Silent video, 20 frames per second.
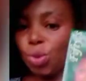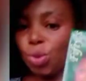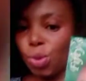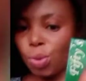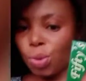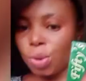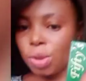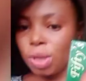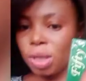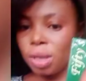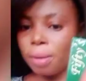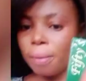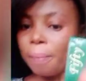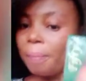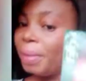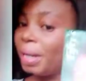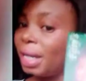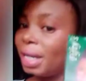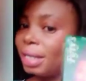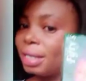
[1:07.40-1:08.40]
tone.
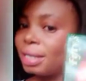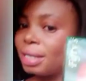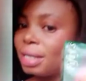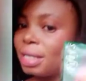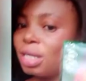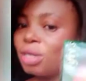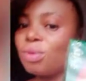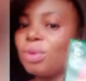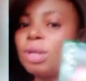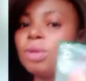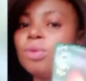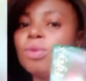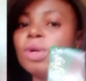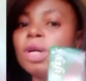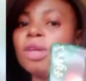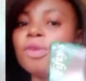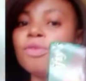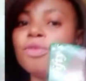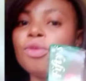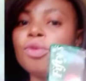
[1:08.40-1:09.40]
Please, this one will
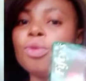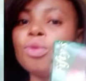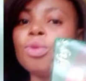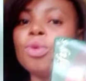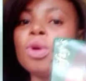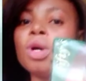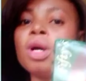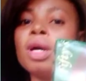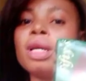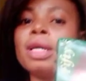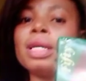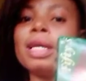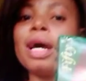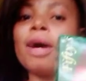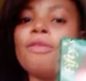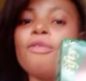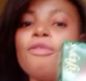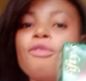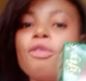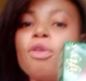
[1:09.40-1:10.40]
give you
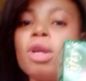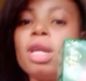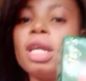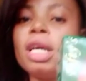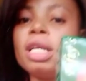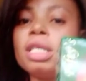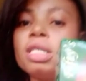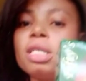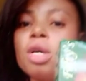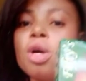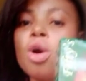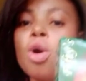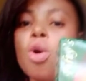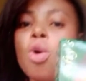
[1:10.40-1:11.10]
that flawless